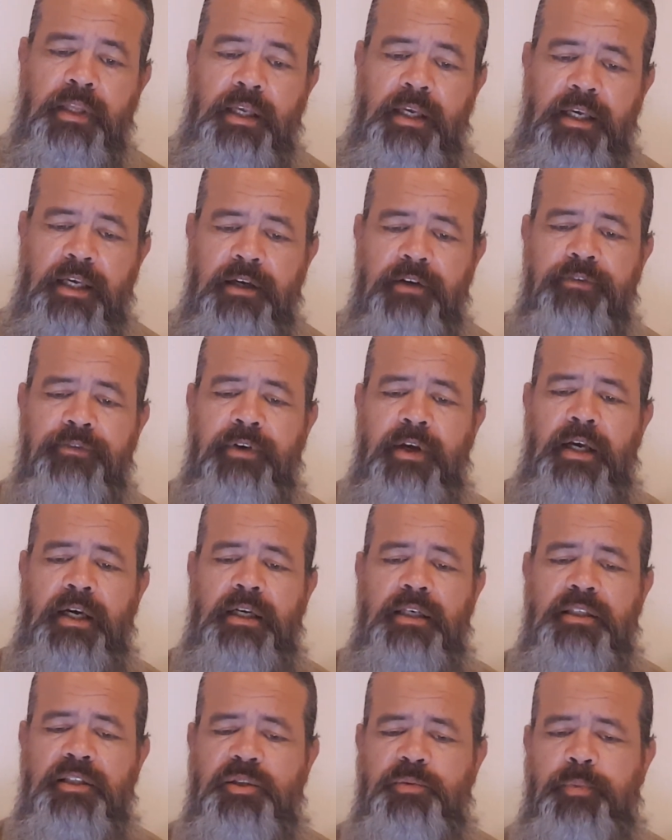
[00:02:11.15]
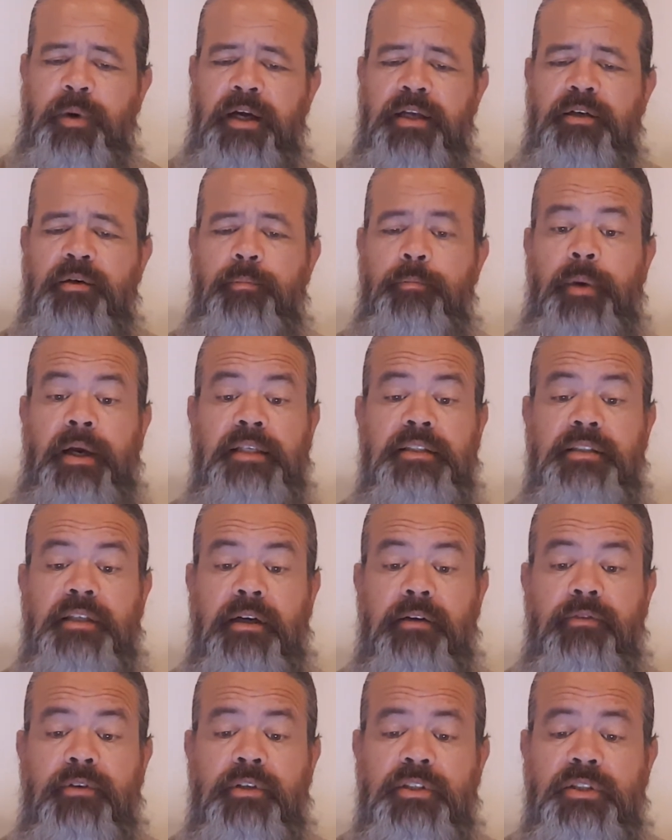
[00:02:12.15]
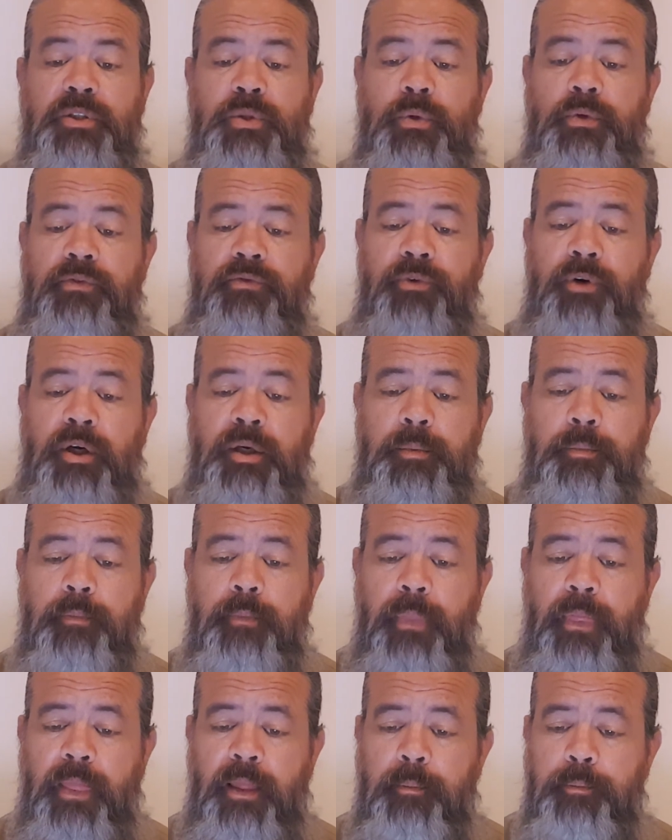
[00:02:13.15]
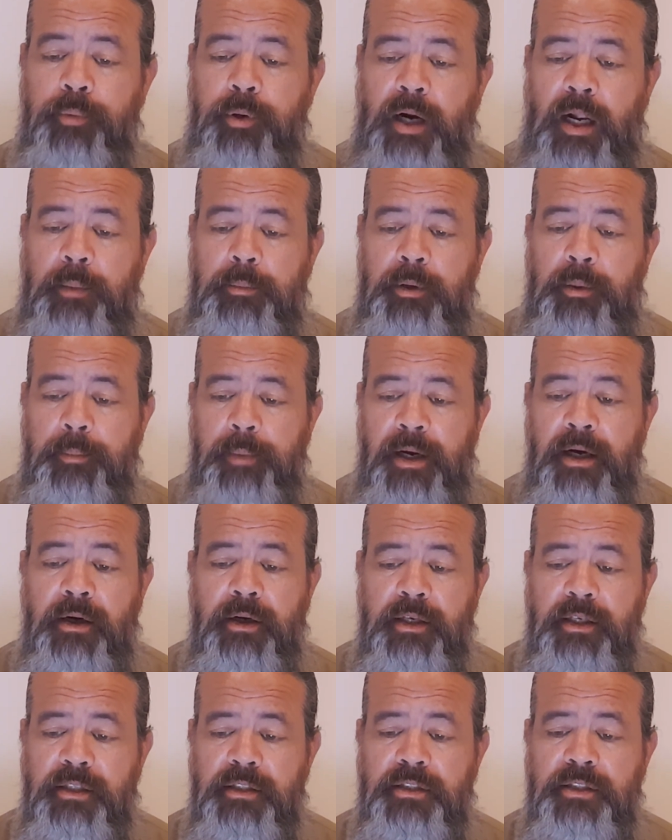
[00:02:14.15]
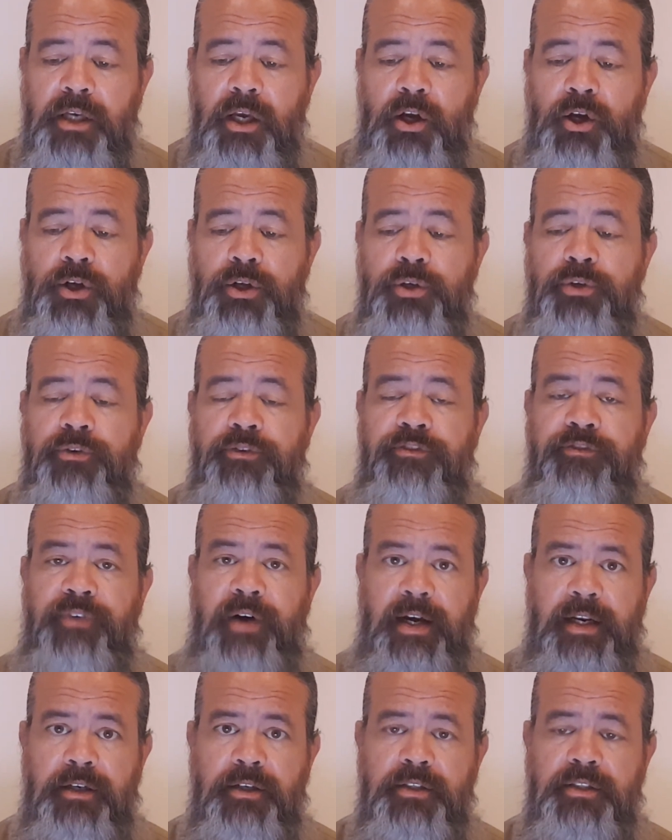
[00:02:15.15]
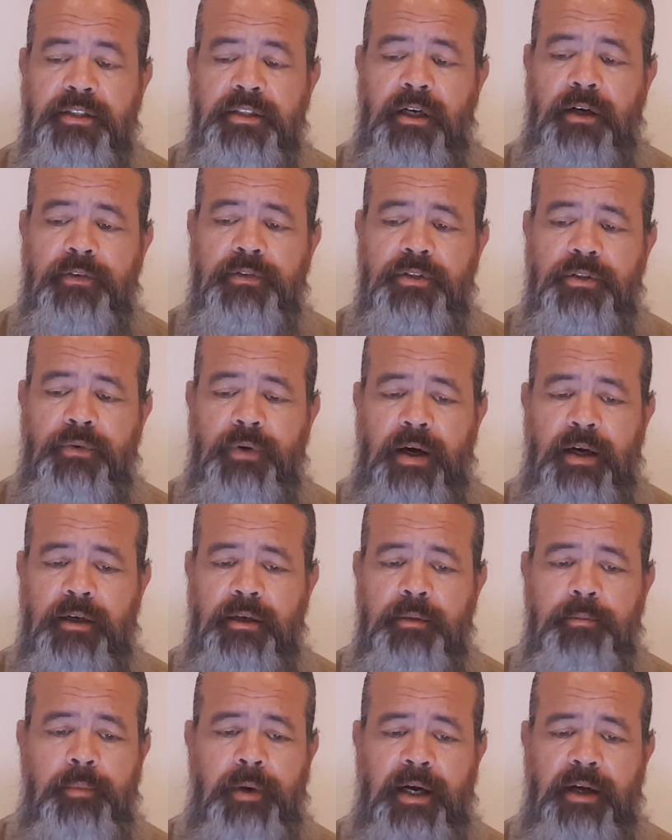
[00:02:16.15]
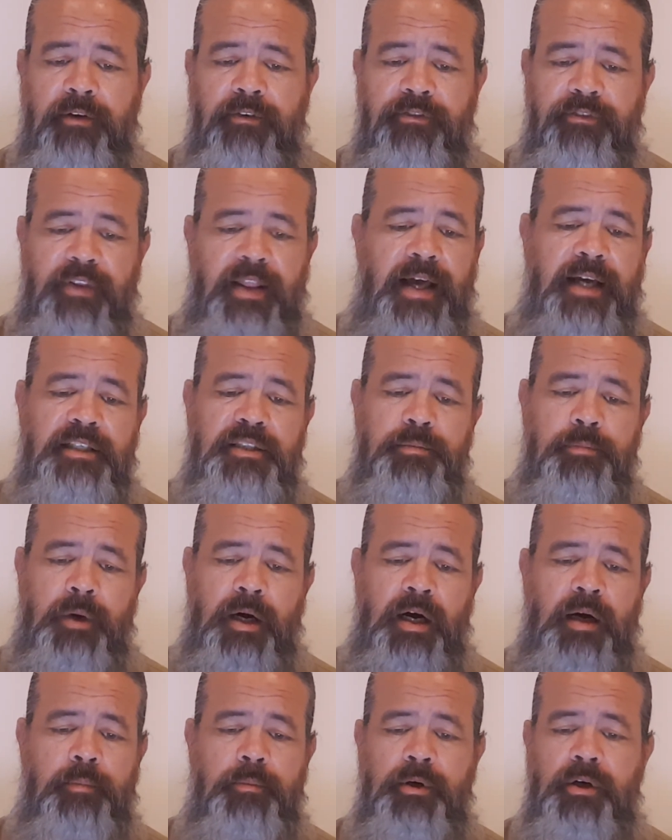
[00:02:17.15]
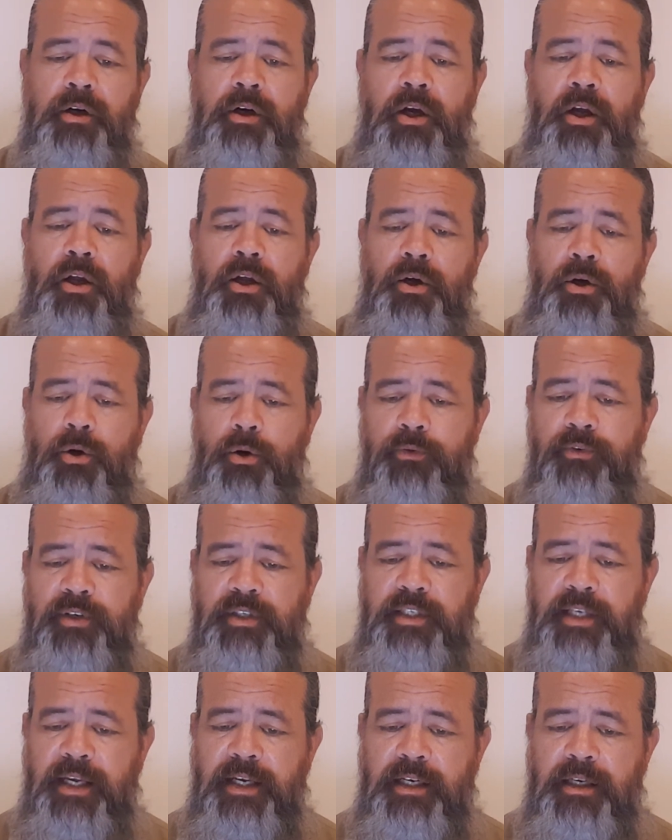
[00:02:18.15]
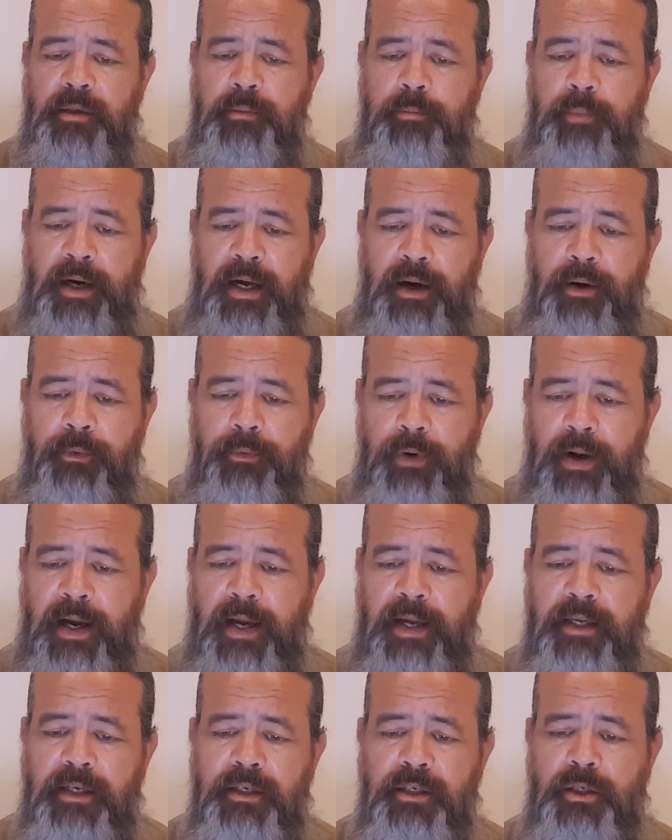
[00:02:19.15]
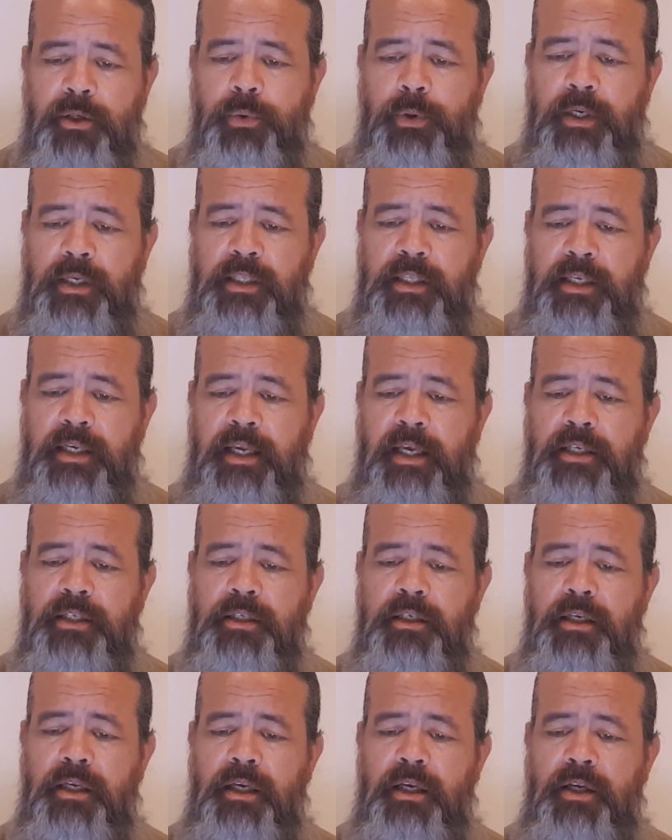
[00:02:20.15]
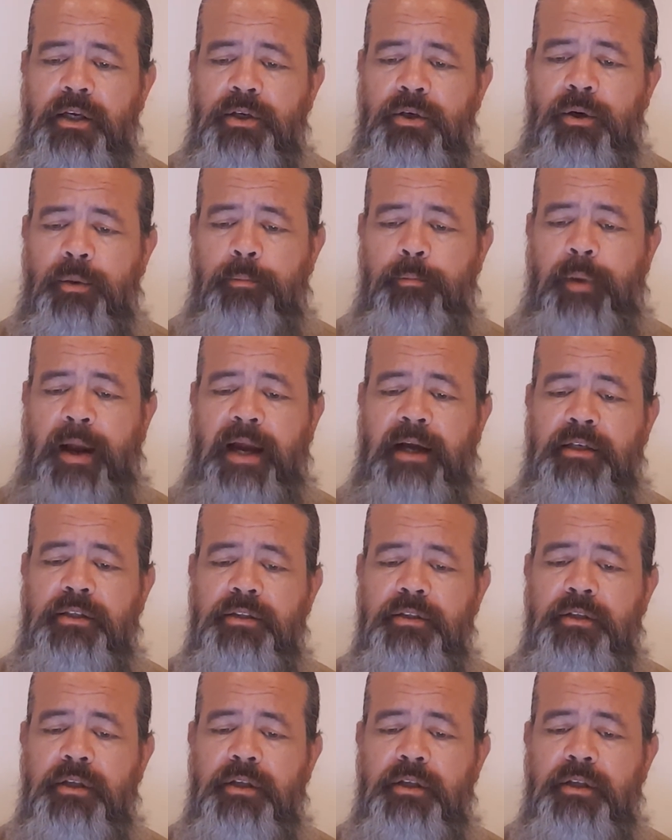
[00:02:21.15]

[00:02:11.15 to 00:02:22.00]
If, despite your best efforts to avoid problem areas, you find yourself surrounded by a flash mob or overtaken by a riot and quickly get your back